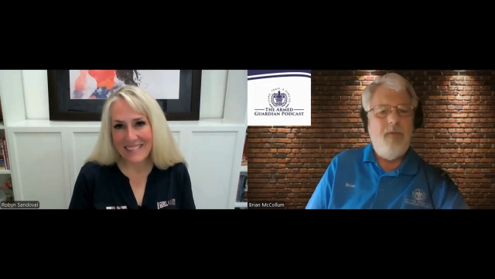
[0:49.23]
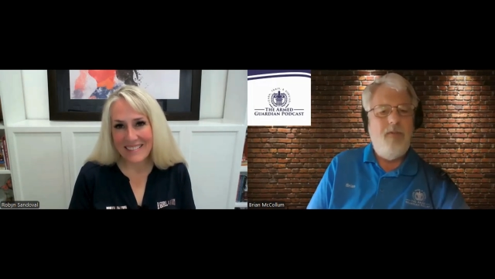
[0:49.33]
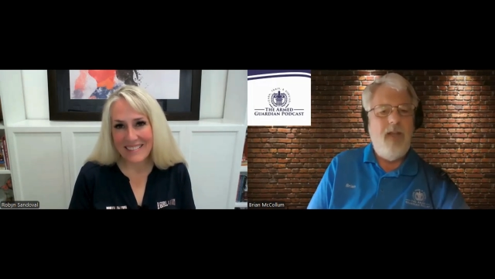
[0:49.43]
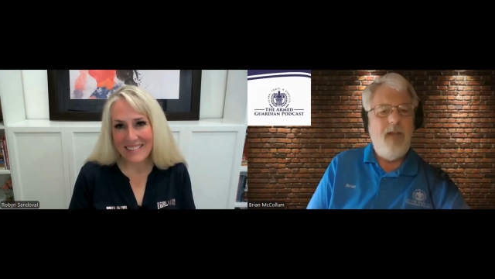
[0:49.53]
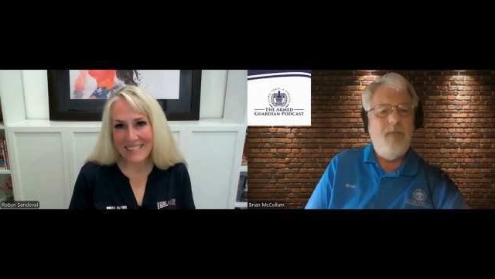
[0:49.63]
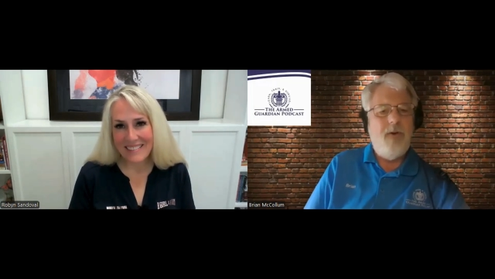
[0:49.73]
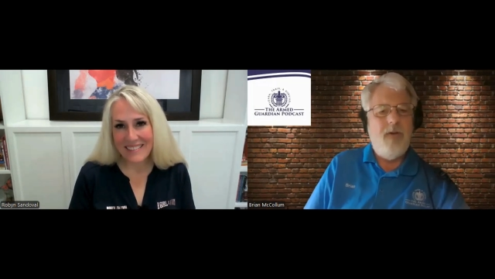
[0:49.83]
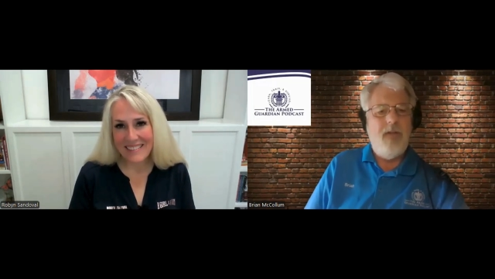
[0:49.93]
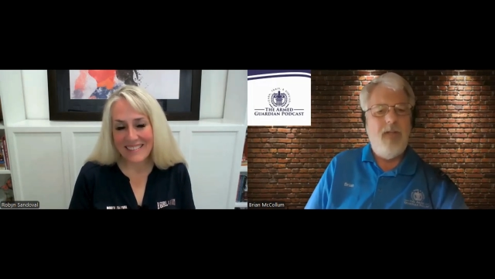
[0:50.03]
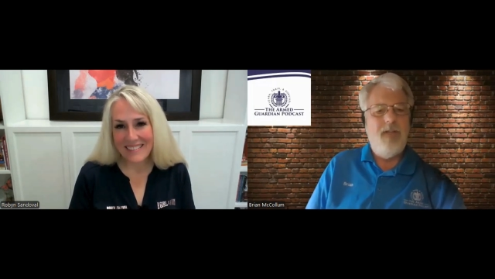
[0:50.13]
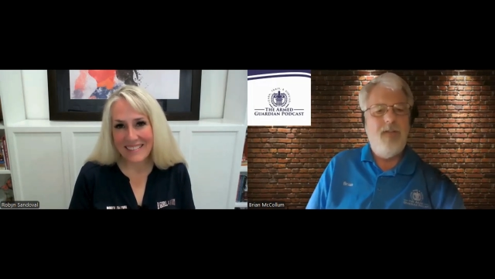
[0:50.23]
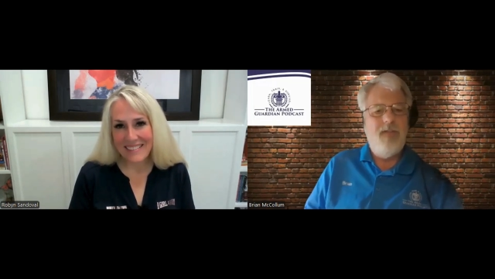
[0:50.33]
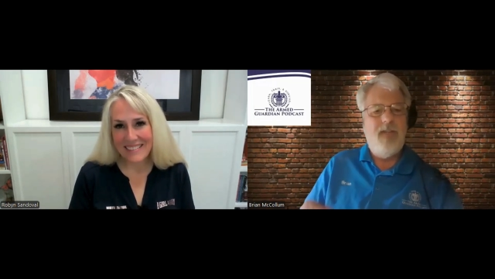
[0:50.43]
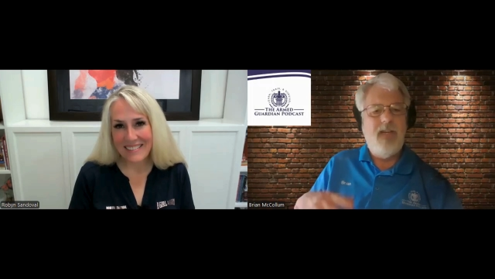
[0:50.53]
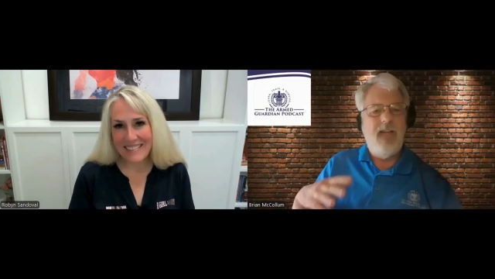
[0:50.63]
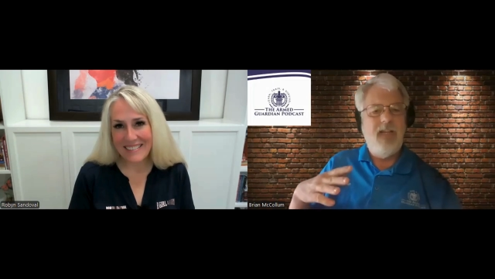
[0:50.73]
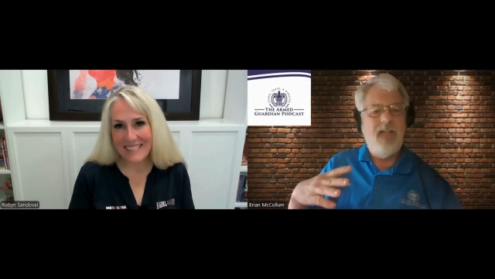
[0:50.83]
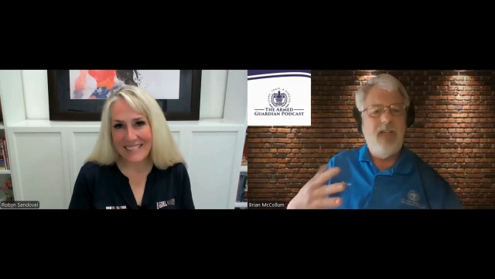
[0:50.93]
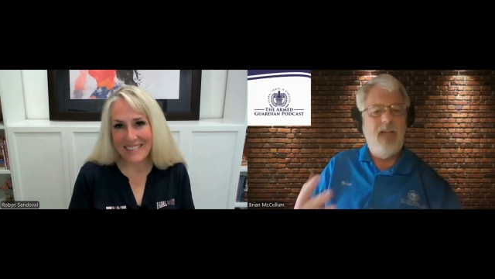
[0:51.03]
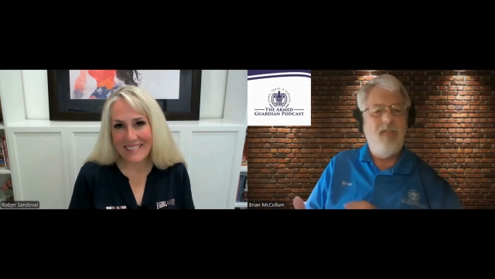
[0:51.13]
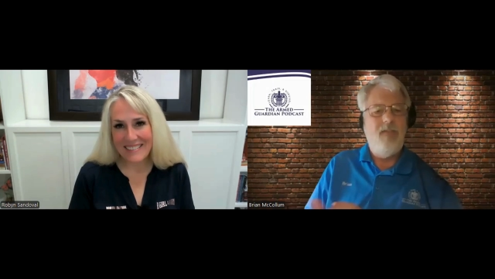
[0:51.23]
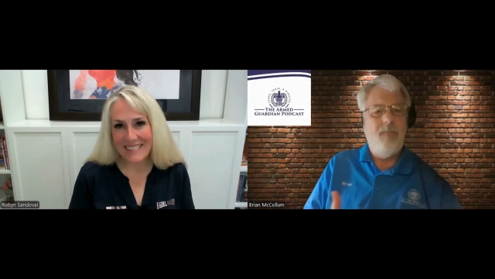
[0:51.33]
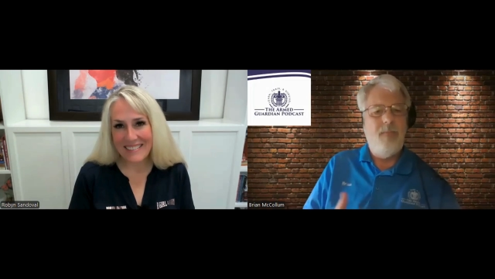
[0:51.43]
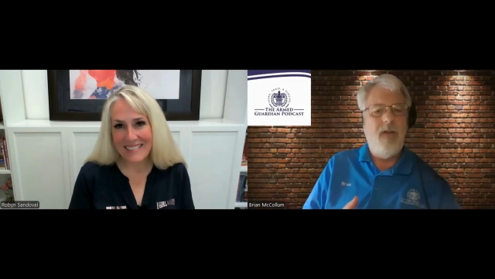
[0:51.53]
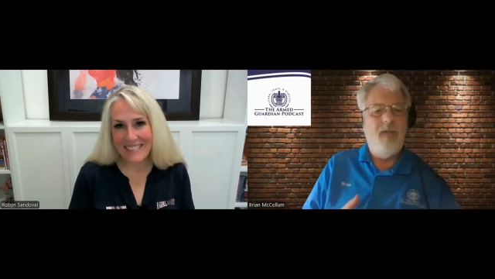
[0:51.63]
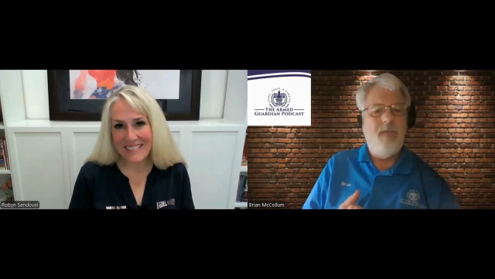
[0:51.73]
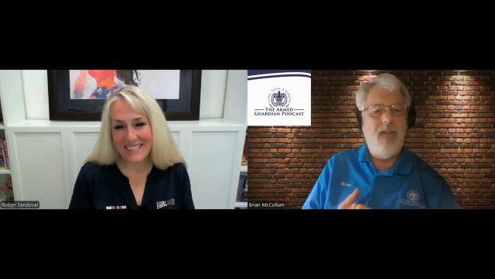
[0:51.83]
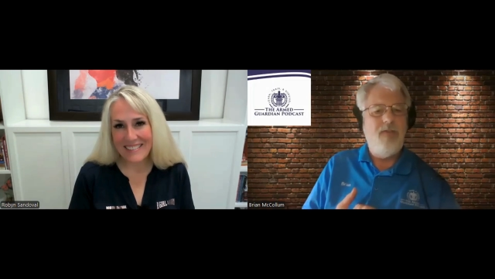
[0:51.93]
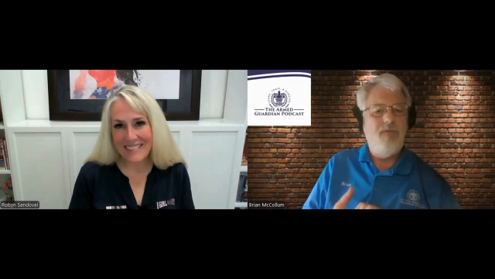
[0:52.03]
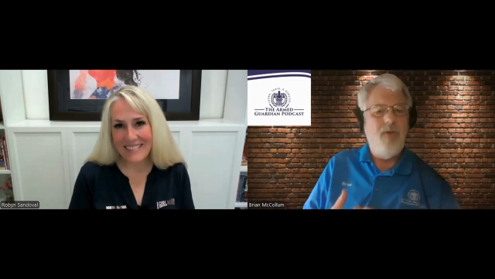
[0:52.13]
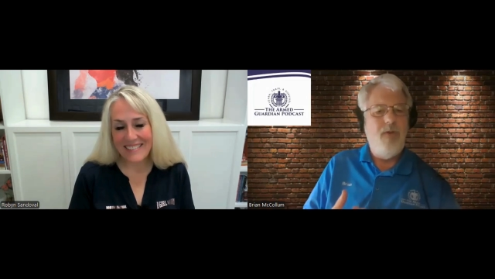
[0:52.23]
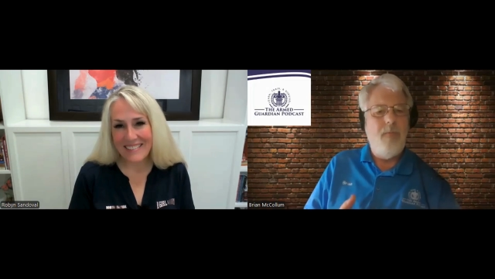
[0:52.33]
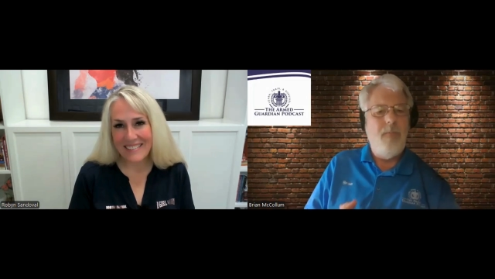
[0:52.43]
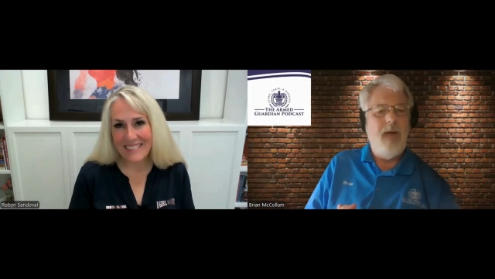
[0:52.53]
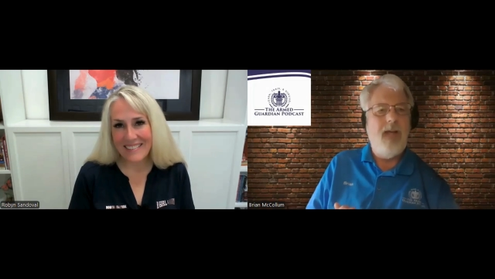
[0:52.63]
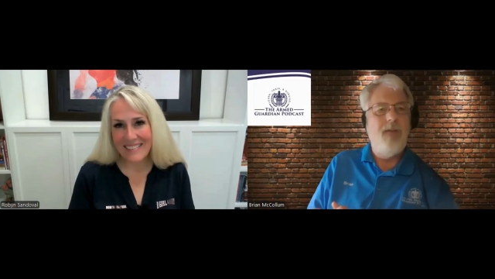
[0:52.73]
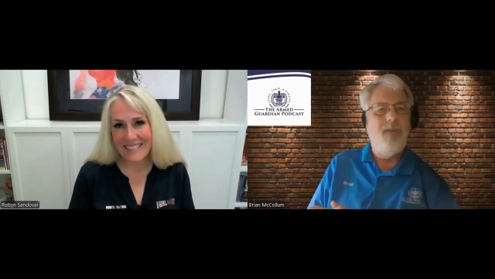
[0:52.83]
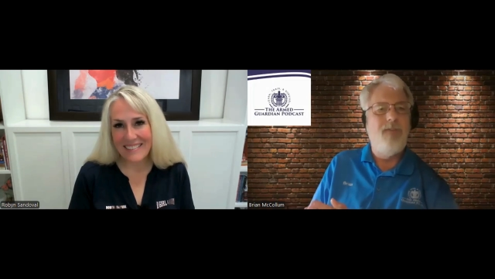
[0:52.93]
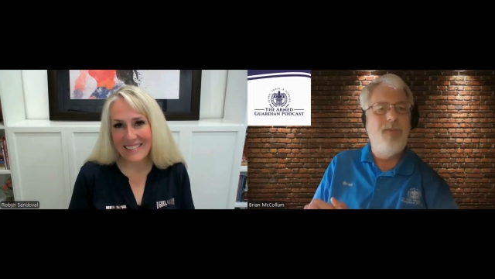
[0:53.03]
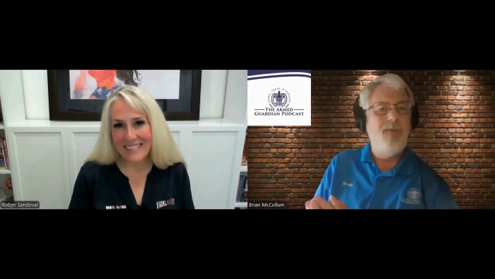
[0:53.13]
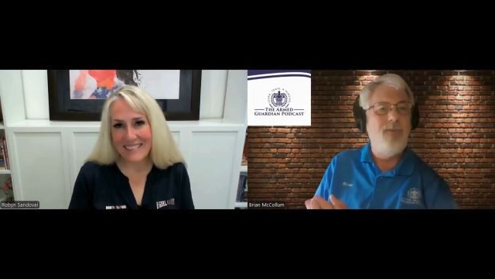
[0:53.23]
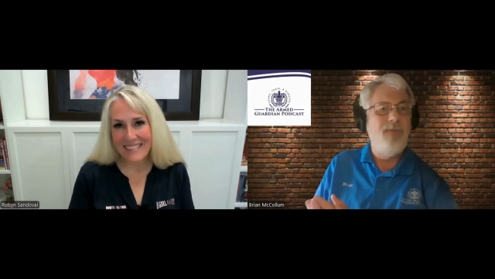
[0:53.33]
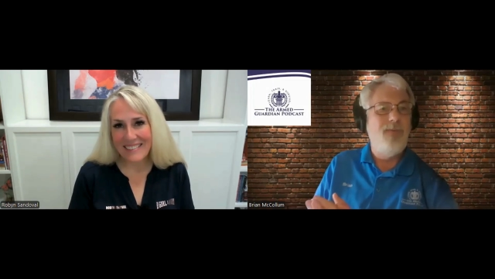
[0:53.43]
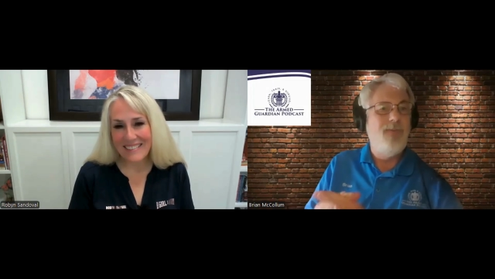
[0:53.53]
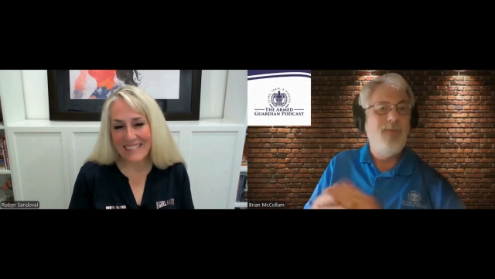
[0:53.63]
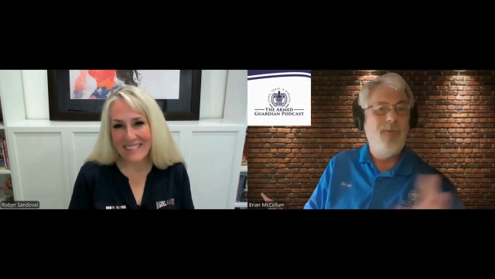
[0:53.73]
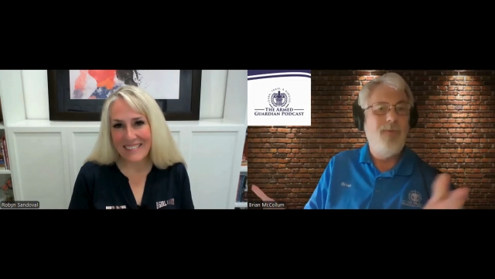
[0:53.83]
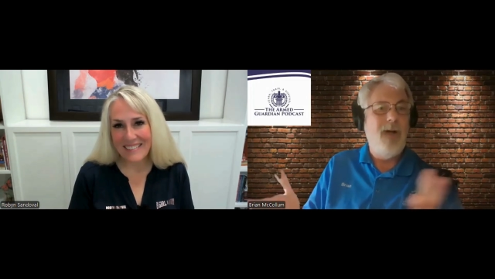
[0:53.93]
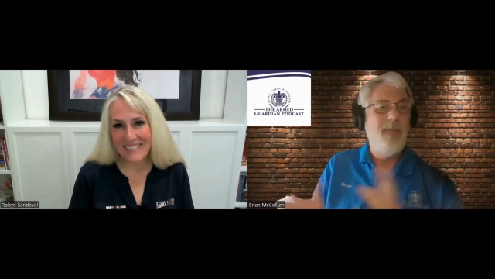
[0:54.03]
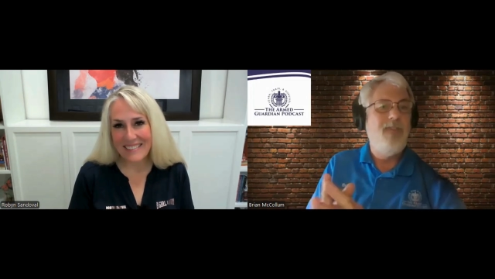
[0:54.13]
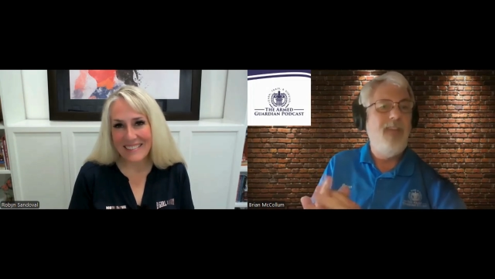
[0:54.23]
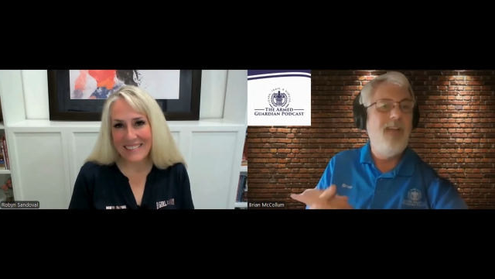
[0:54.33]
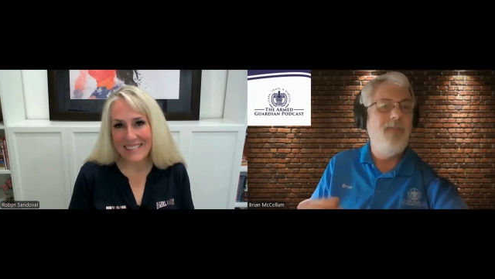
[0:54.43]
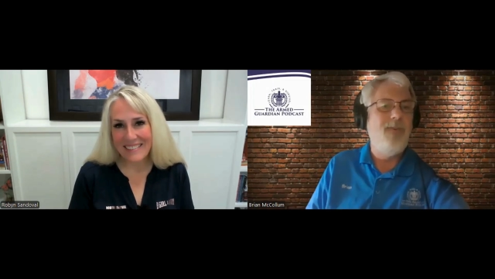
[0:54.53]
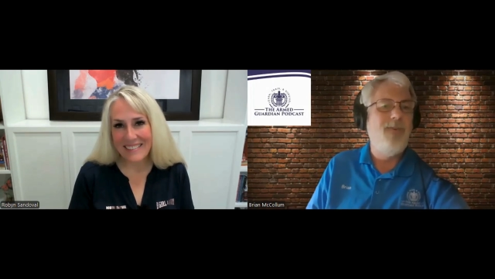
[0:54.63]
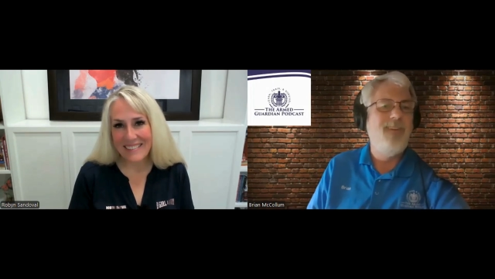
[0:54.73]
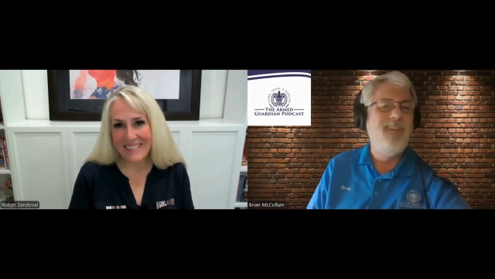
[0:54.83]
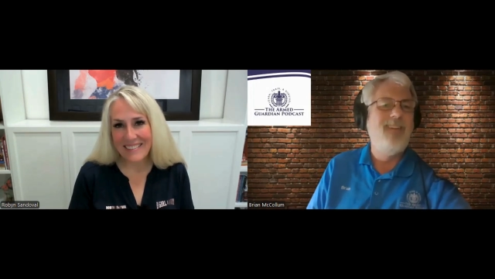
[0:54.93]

Speaker 1: Sandoval is, can you give us a brief intro or bio to Robin Sandoval?